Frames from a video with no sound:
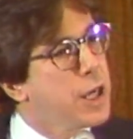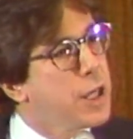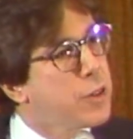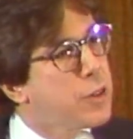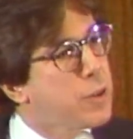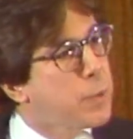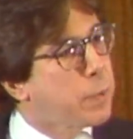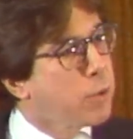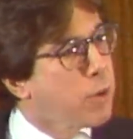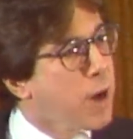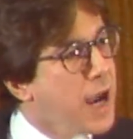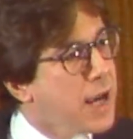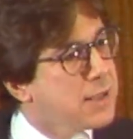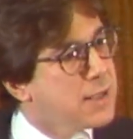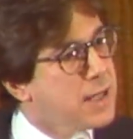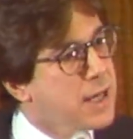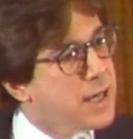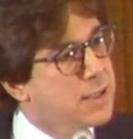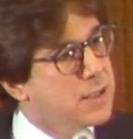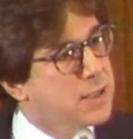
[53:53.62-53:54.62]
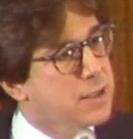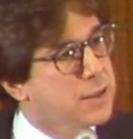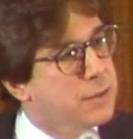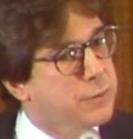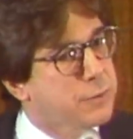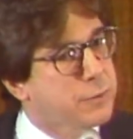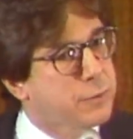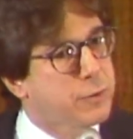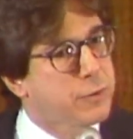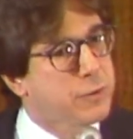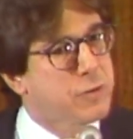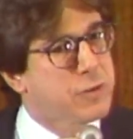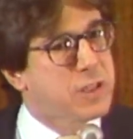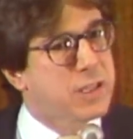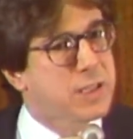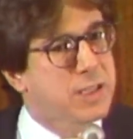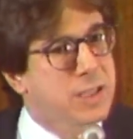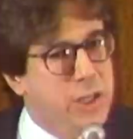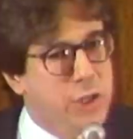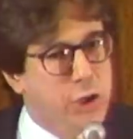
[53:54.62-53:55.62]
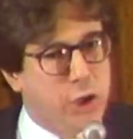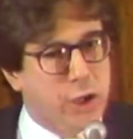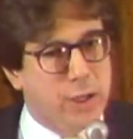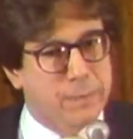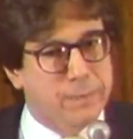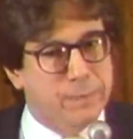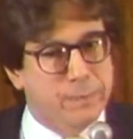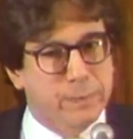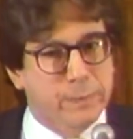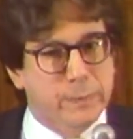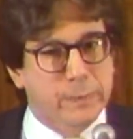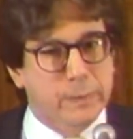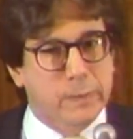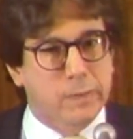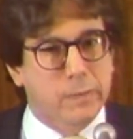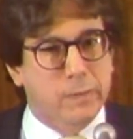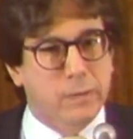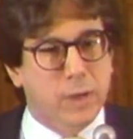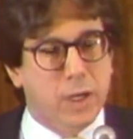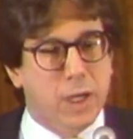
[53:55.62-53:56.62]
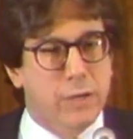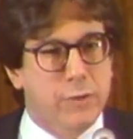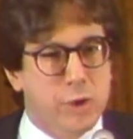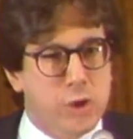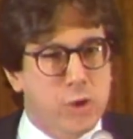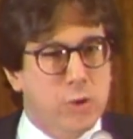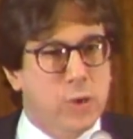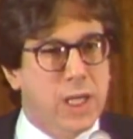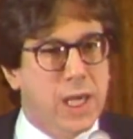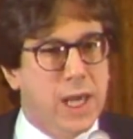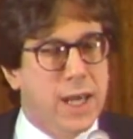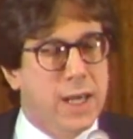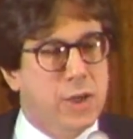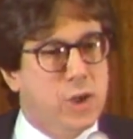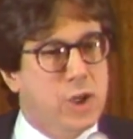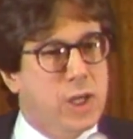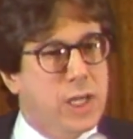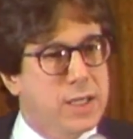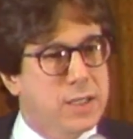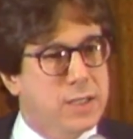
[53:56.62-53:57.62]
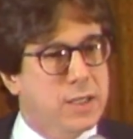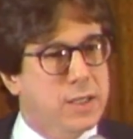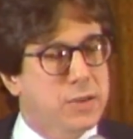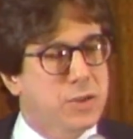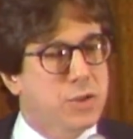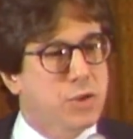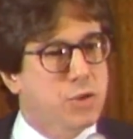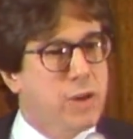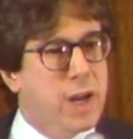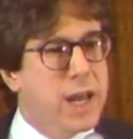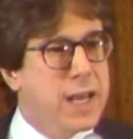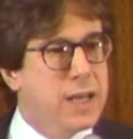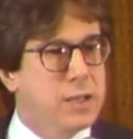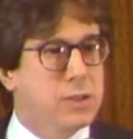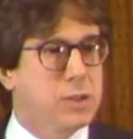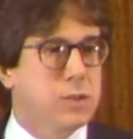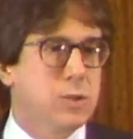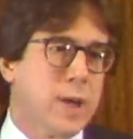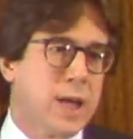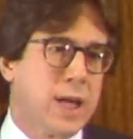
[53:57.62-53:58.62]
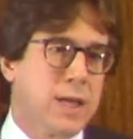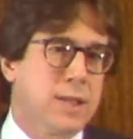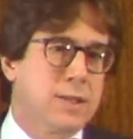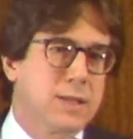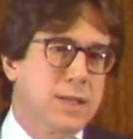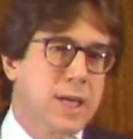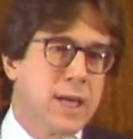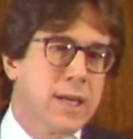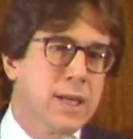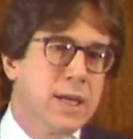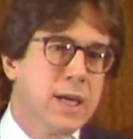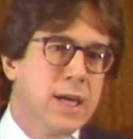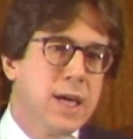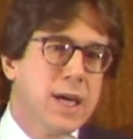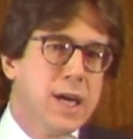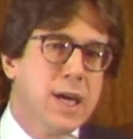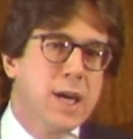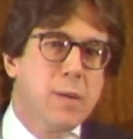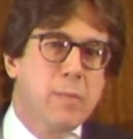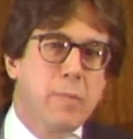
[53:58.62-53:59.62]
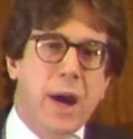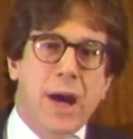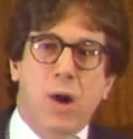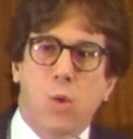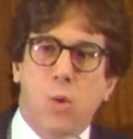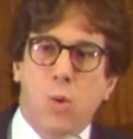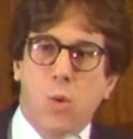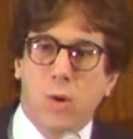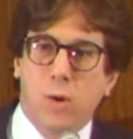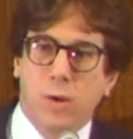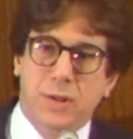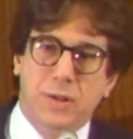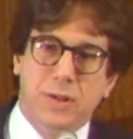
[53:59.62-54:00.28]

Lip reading: The process of decision, of adjudication, is constrained, Llewellyn said, by all